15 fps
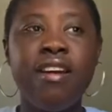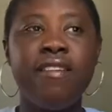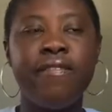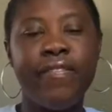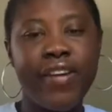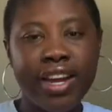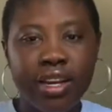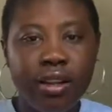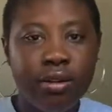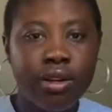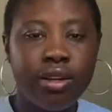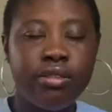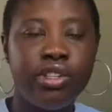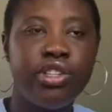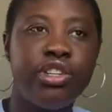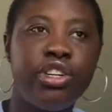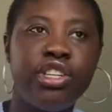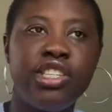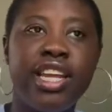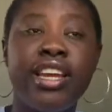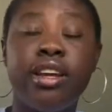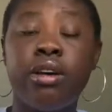Find a local
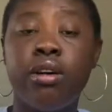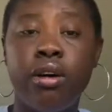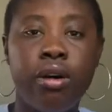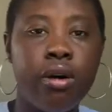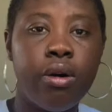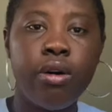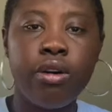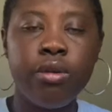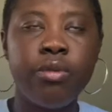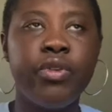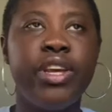church that you can call home,